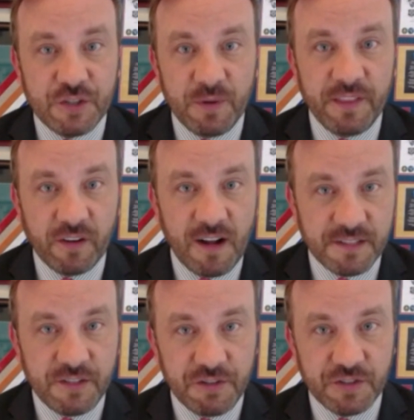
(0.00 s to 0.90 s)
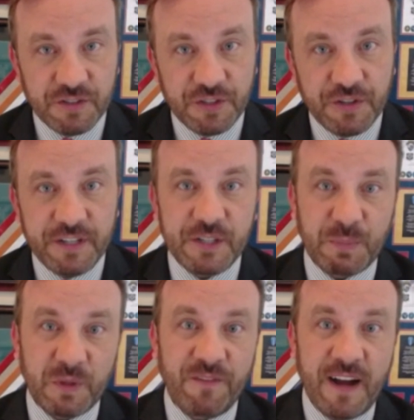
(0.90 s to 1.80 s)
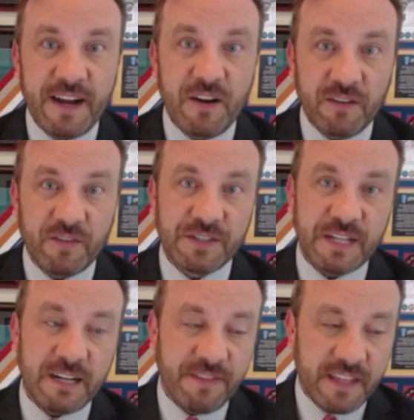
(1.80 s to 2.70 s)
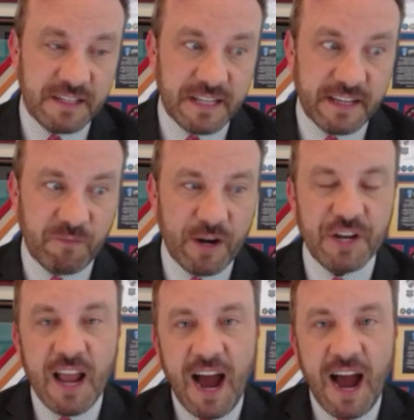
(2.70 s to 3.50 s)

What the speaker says: doing their constitutional duty to provide oversight of the executive branch.